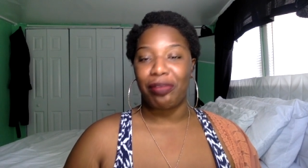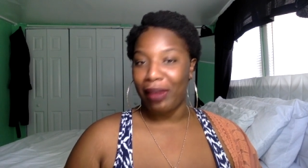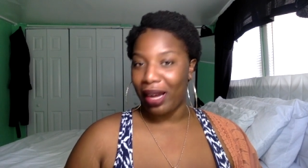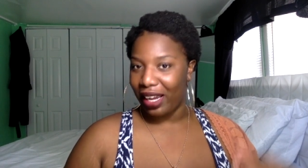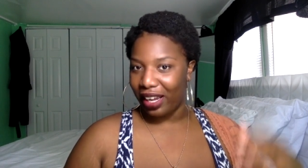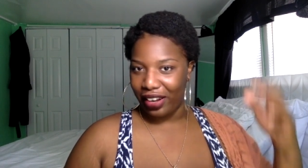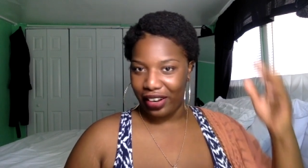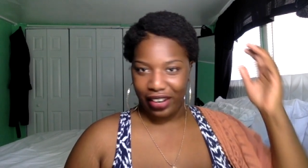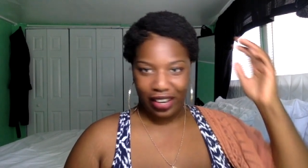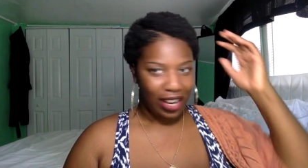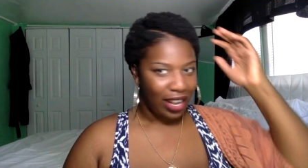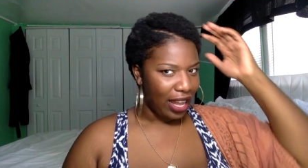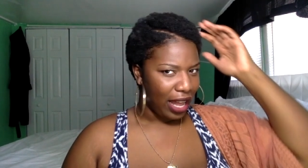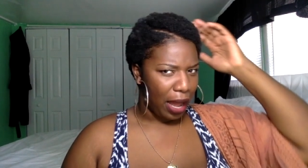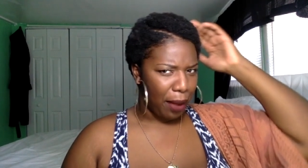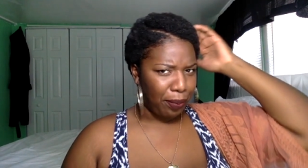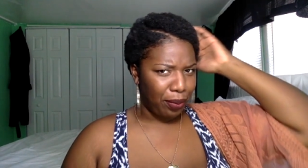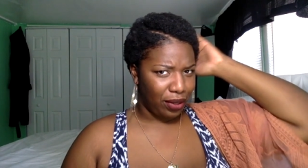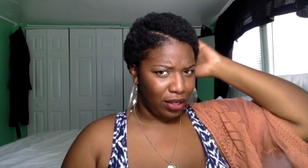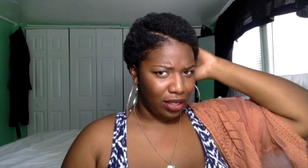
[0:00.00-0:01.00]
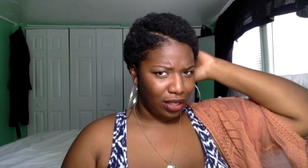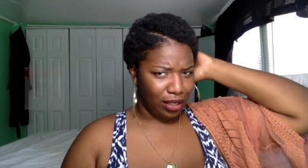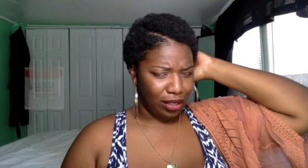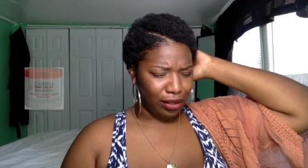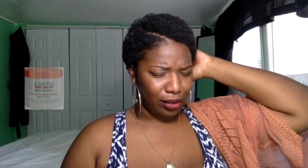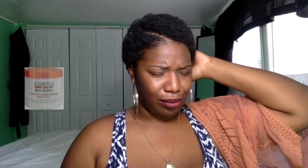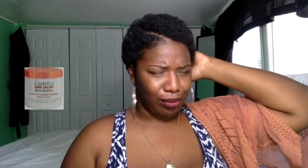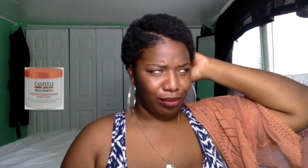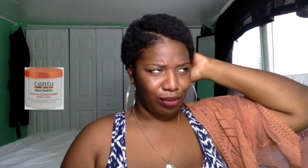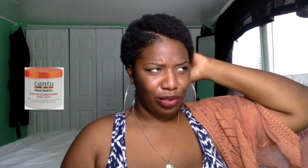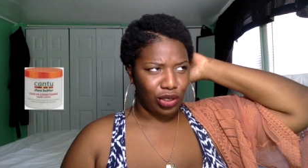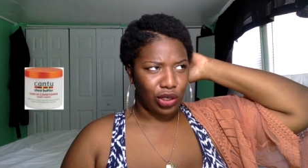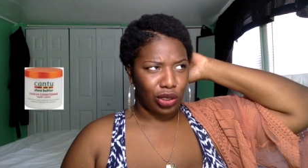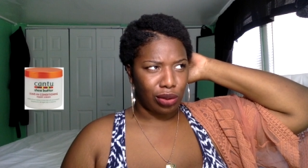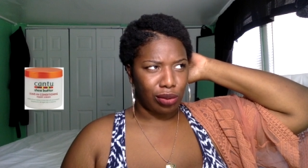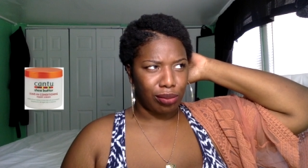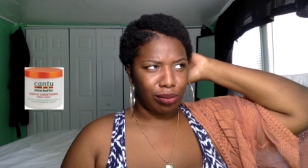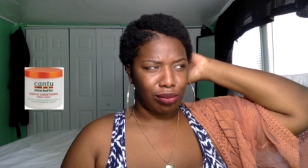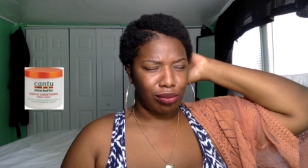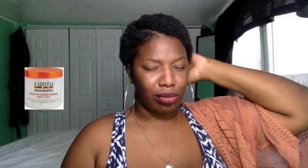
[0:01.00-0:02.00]
My hair, I put
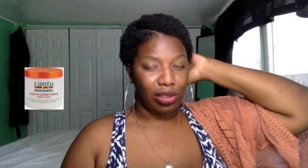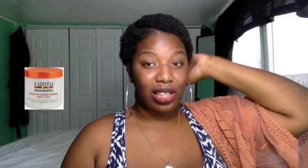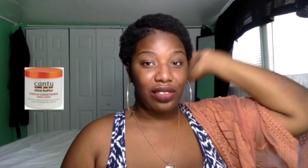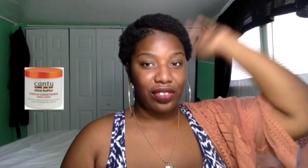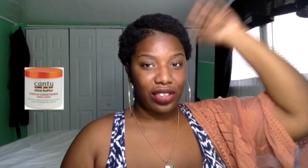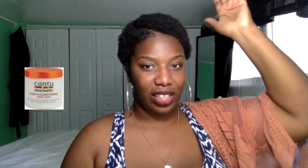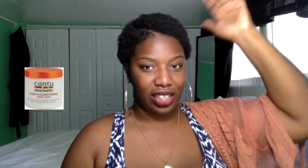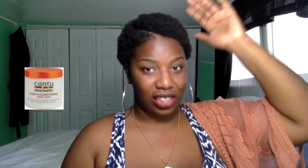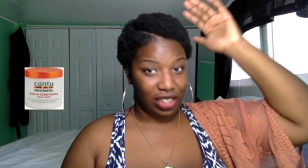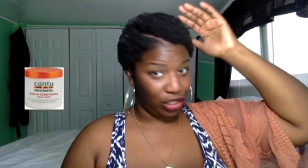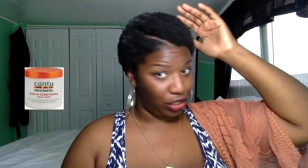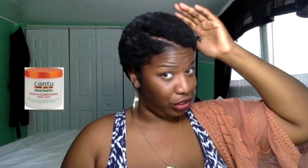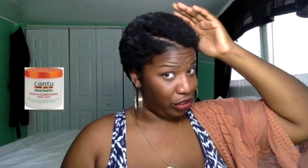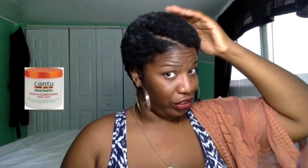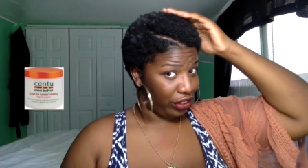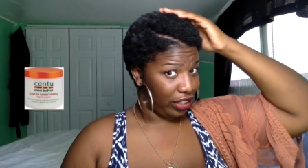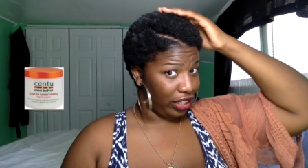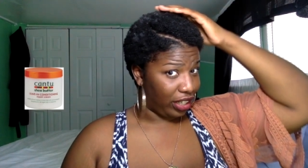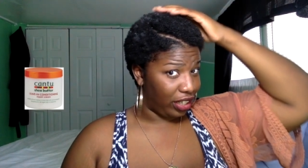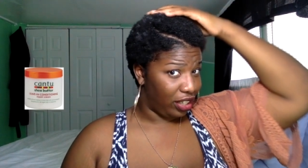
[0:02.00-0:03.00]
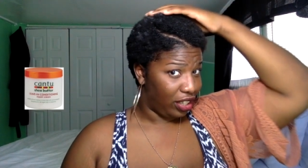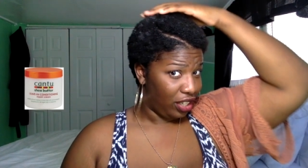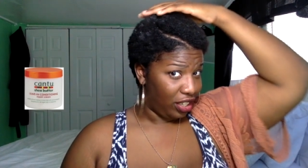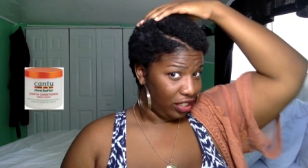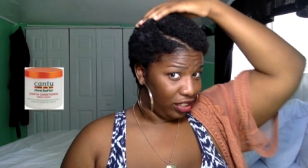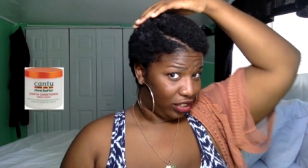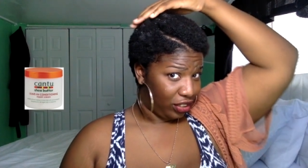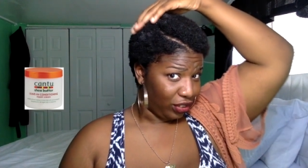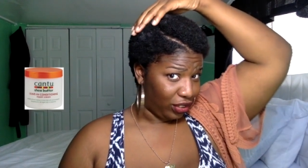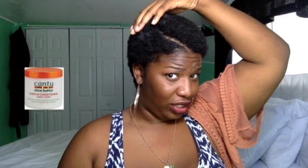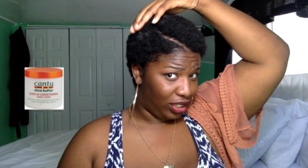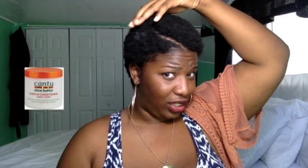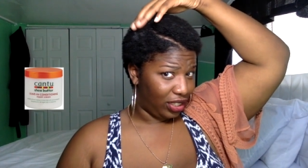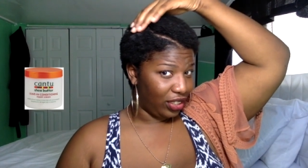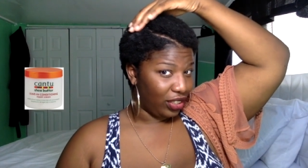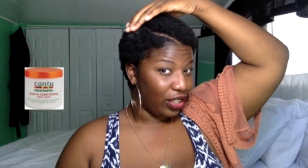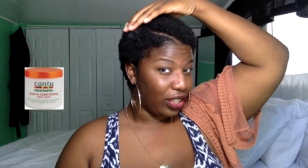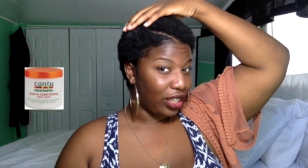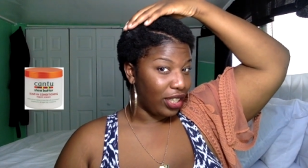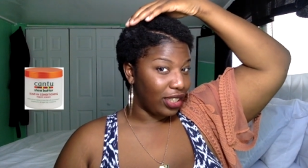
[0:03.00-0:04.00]
some leave-in conditioner in it, so it
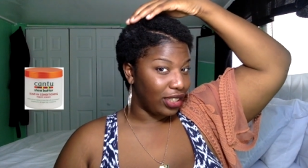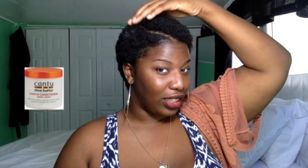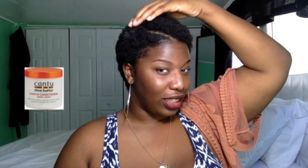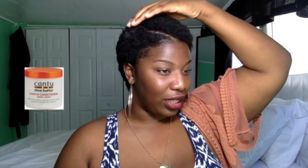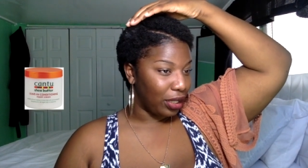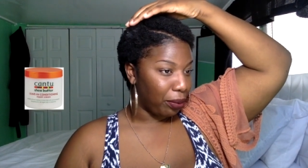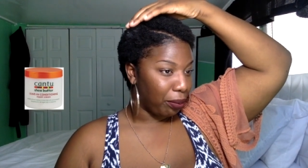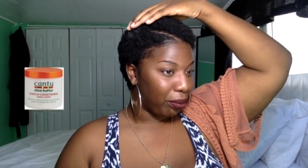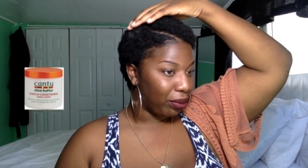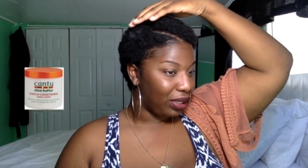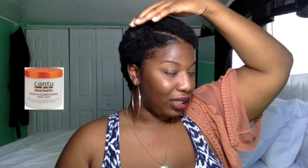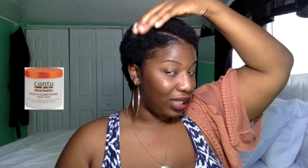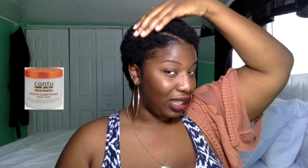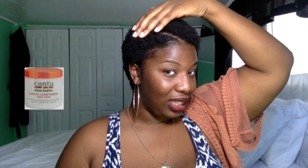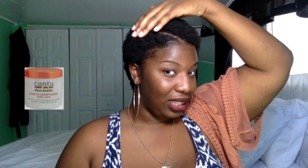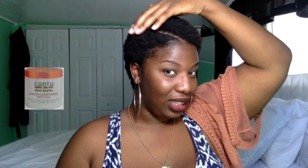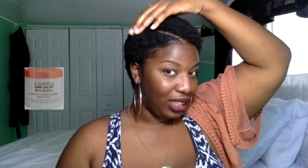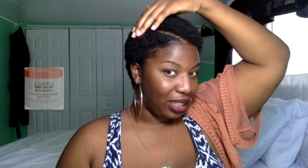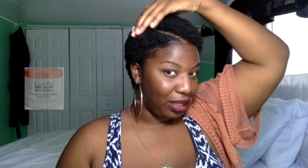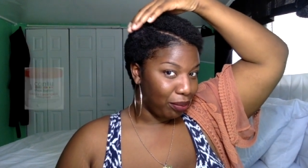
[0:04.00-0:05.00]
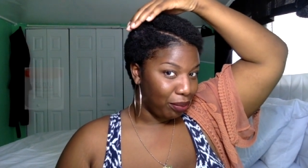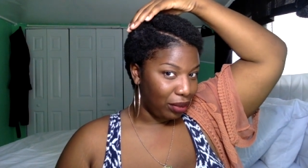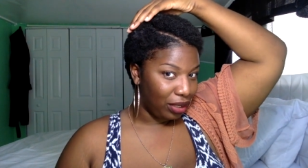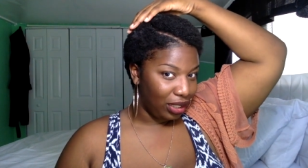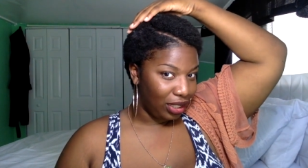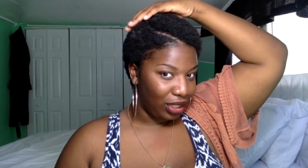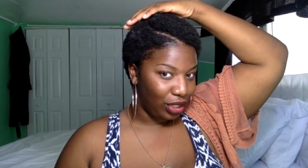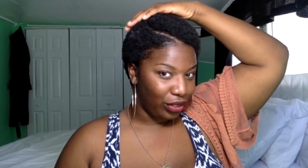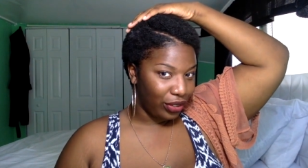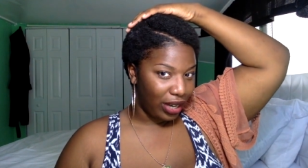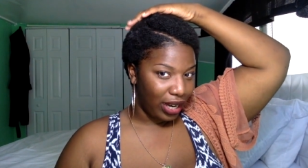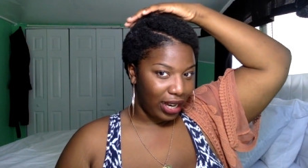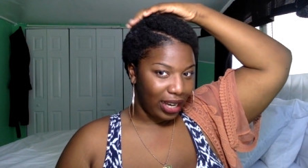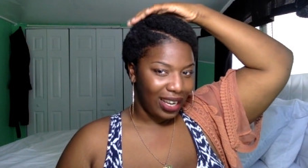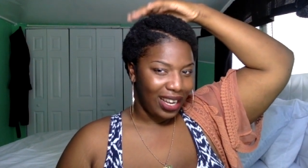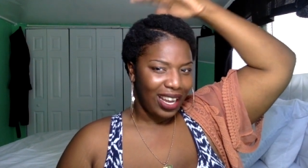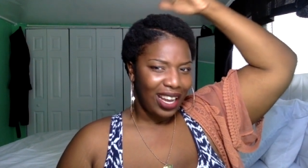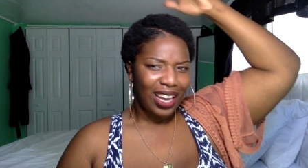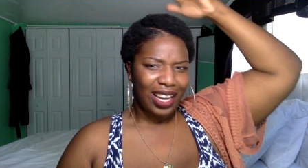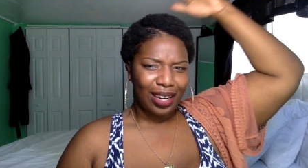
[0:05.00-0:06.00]
still isn't completely dry.
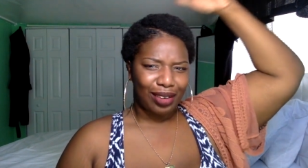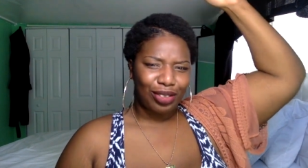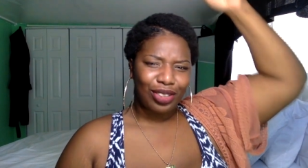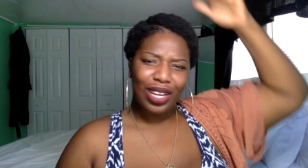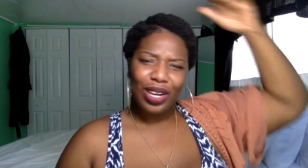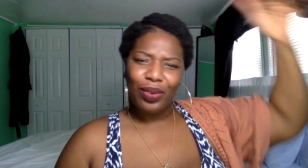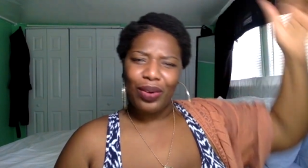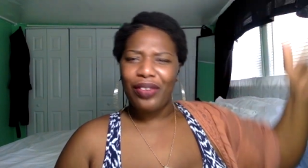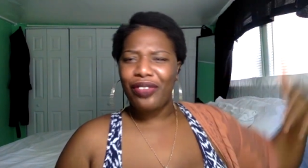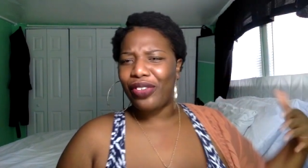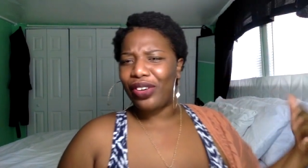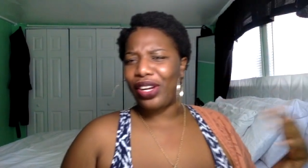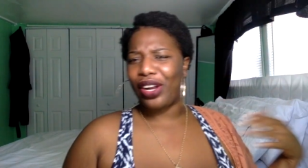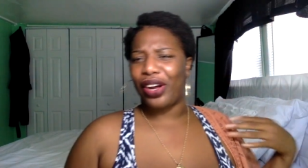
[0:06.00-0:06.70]
And I'm trying to wait for it